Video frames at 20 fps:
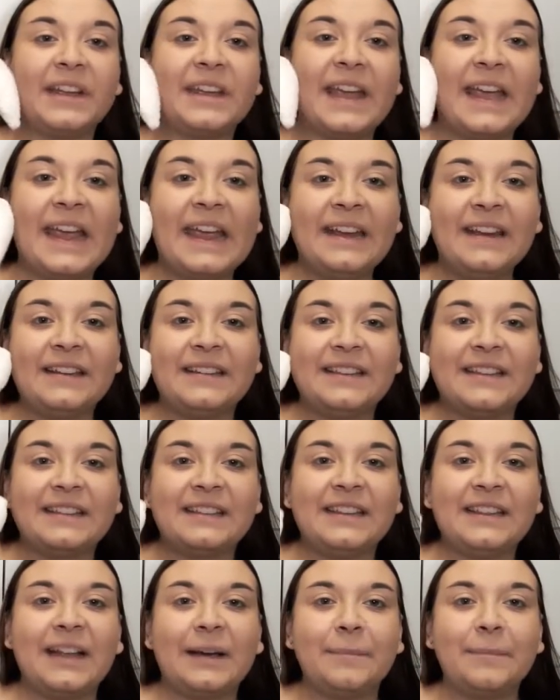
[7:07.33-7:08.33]
Again, at
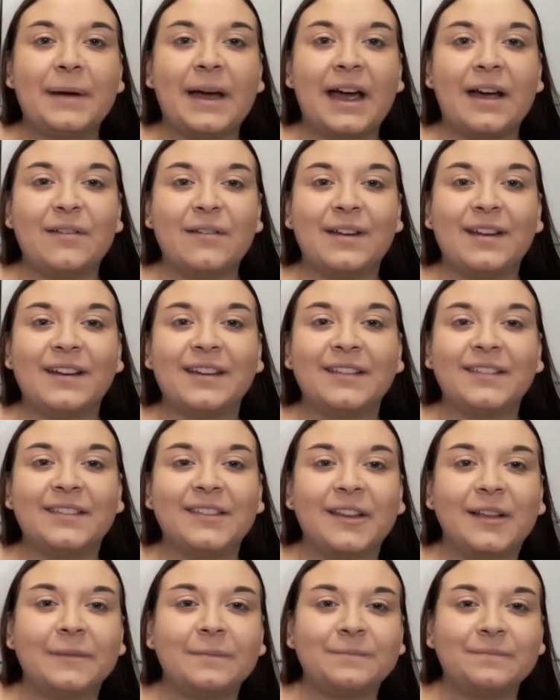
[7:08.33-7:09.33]
Disneyland
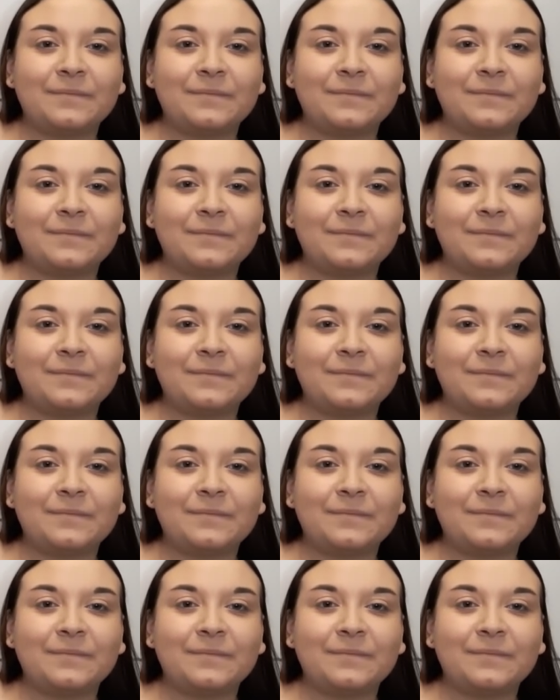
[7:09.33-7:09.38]
Paris.